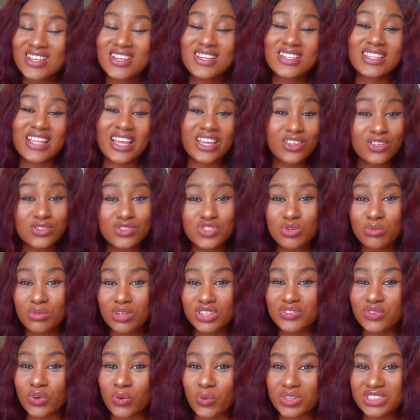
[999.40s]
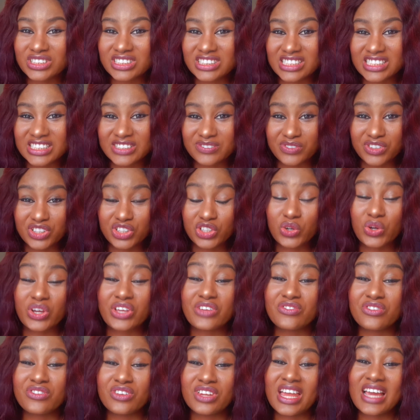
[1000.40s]
Thank you so much for watching this video.
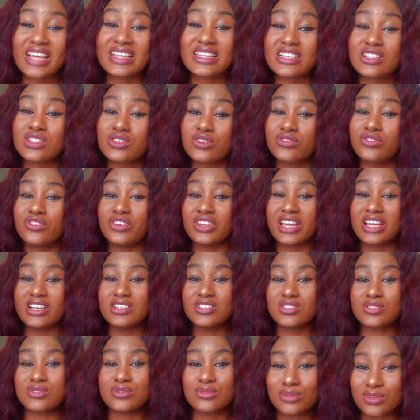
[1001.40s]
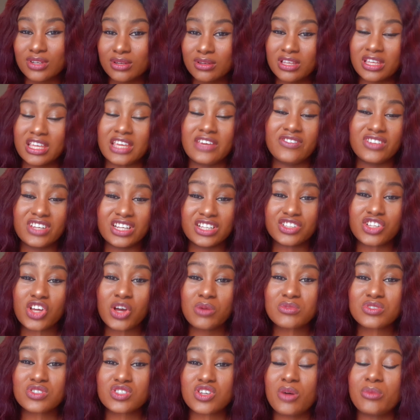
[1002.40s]
If you liked it, don't forget to give it a
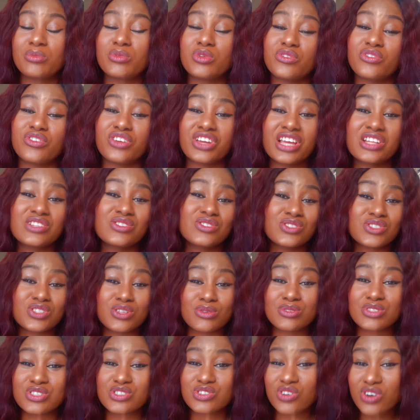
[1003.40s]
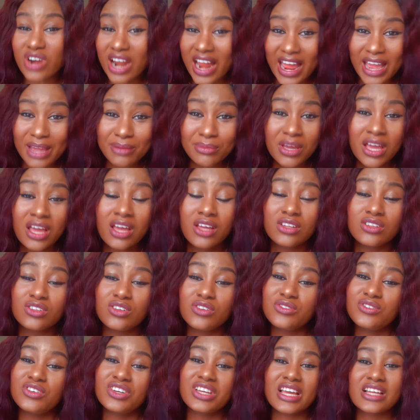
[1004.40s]
thumbs up. Don't forget to subscribe.
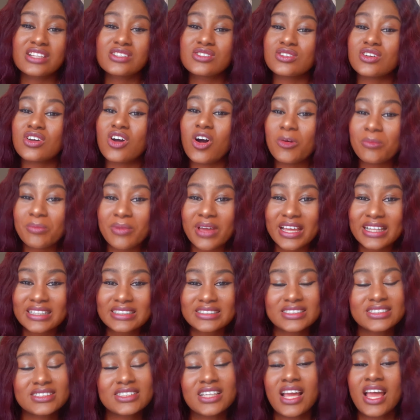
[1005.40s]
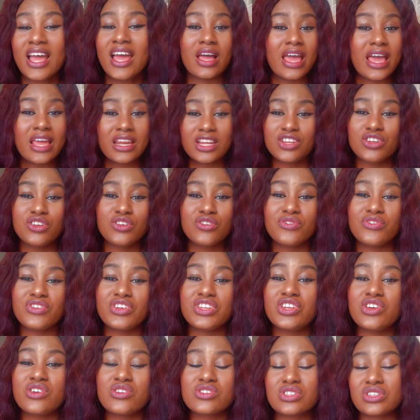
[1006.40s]
Don't forget to comment any new
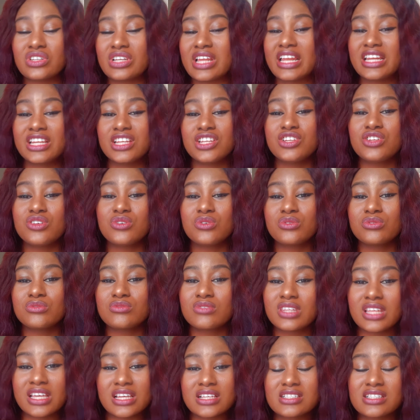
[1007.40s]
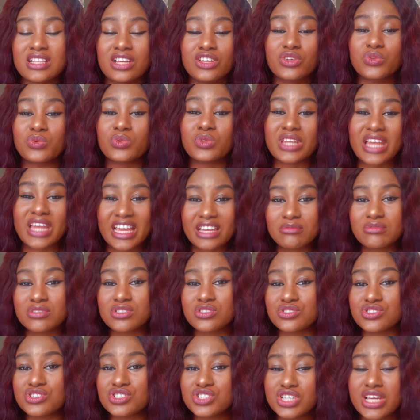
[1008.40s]
videos or any new things that you would like me
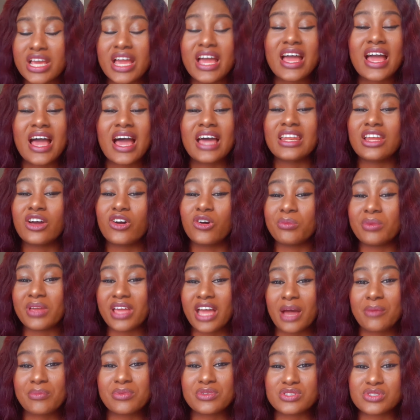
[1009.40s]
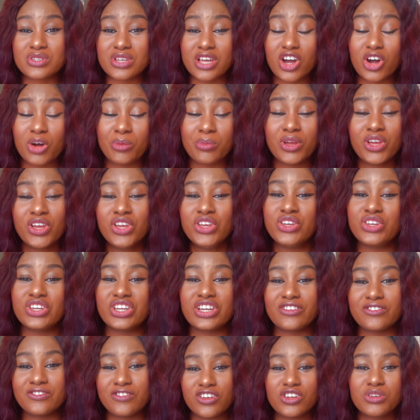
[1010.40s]
to share, and I'll be happy to help. You
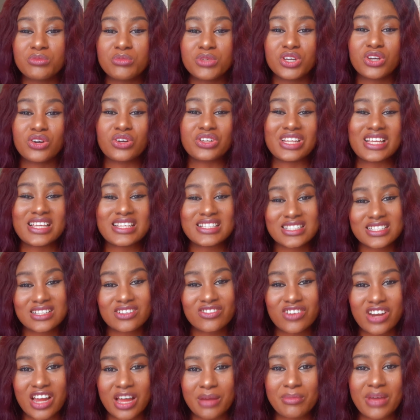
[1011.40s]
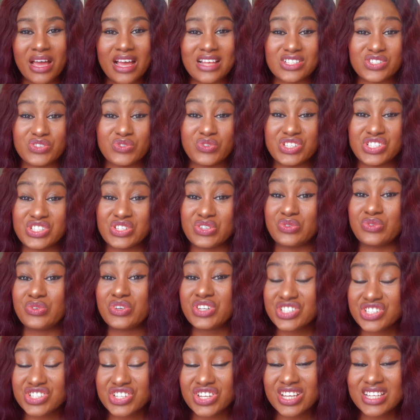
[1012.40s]
can follow me on Instagram at Rayche
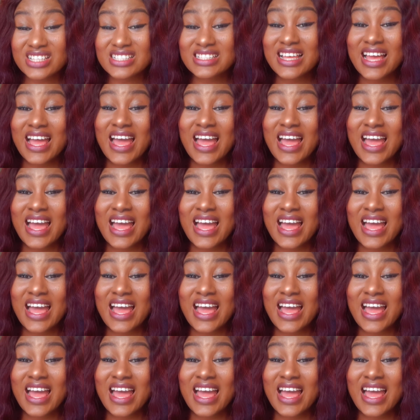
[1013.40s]
Riches.